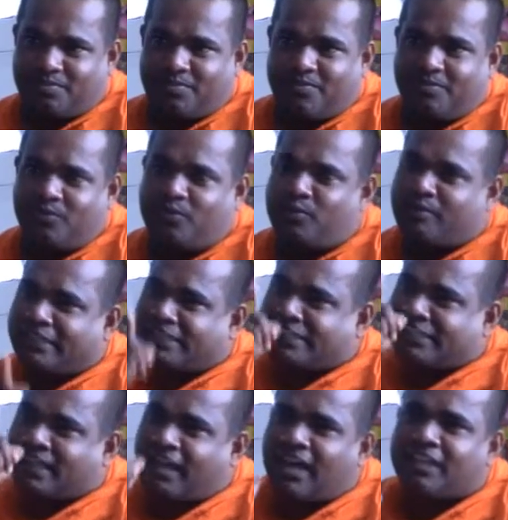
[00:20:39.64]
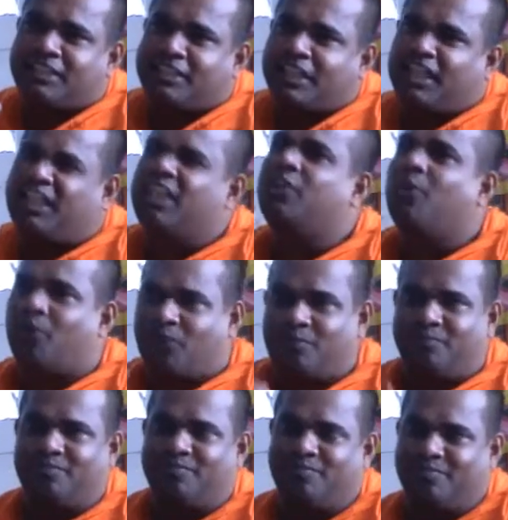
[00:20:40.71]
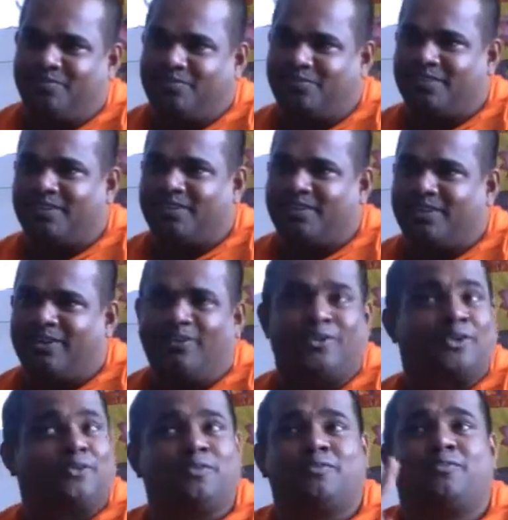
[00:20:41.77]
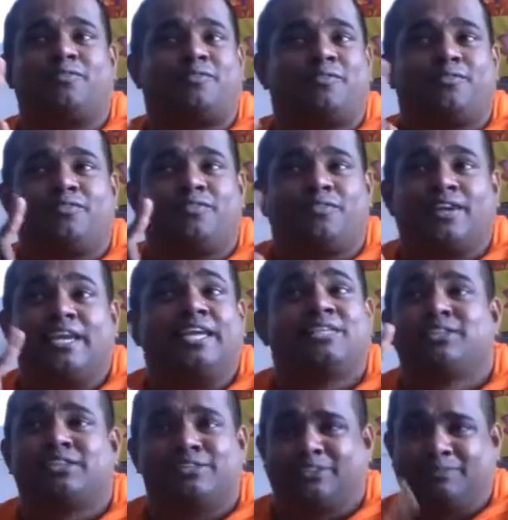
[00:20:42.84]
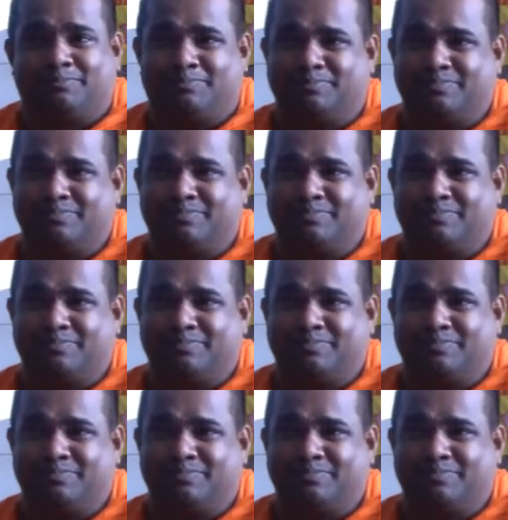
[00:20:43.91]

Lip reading: you must cut ego, not your relationship.